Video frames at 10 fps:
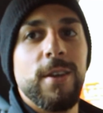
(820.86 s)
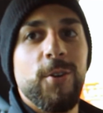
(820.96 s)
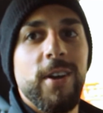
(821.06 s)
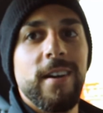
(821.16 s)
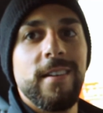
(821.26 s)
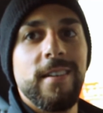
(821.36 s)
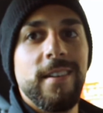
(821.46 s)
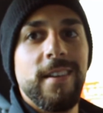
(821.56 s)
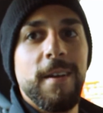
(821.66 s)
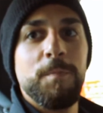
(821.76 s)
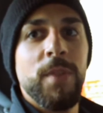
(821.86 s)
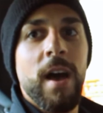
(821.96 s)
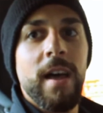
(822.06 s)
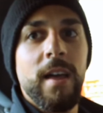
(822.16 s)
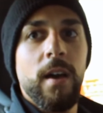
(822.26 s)
in yoga.
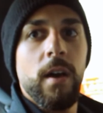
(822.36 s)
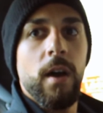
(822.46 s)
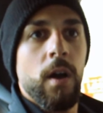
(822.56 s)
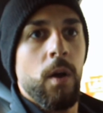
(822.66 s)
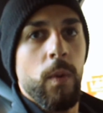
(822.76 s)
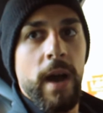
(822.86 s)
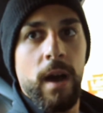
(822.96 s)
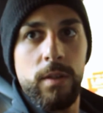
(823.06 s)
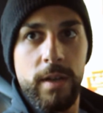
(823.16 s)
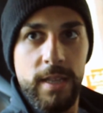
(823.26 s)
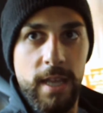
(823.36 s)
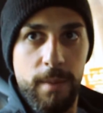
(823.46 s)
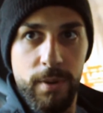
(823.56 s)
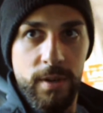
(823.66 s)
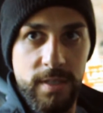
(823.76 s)
Not, oh wow, look at
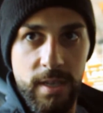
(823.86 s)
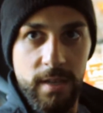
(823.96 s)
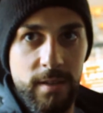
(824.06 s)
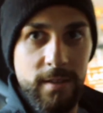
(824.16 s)
that person.